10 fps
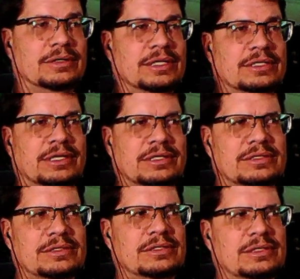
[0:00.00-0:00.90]
And I was like,
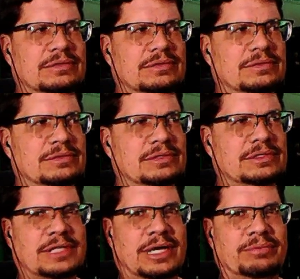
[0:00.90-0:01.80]
yeah,
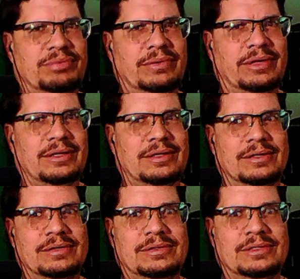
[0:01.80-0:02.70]
he's got a point, you
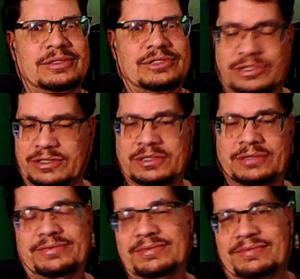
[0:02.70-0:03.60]
know. And then sure
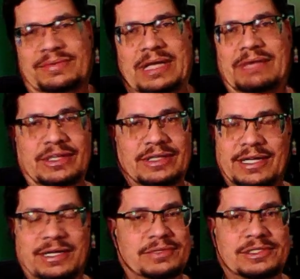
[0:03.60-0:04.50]
enough, I've done
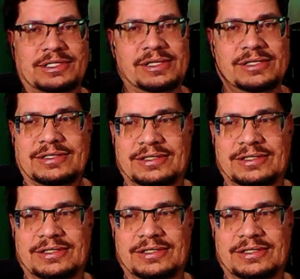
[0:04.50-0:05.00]
that ever since.